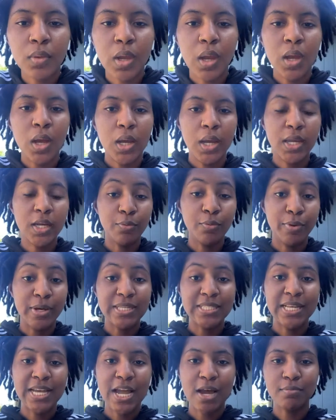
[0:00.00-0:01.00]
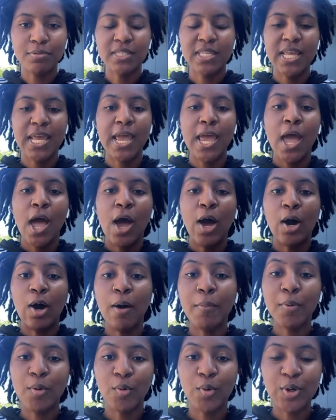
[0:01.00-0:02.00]
anyways, like I was saying,
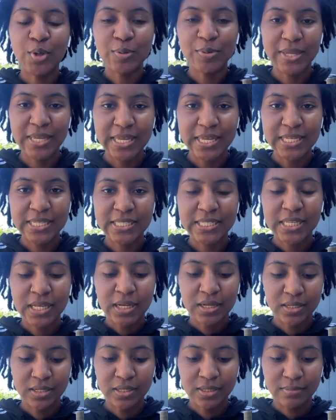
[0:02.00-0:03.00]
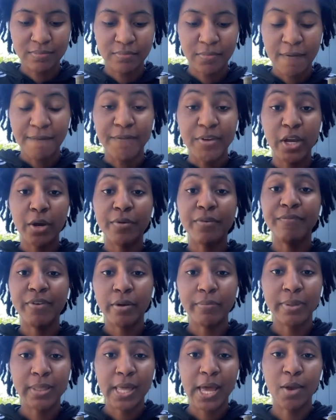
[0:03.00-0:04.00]
almond oil is very,
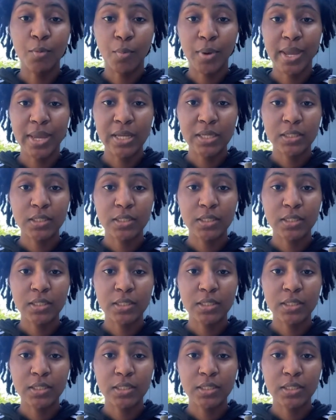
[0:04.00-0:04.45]
very lightweight.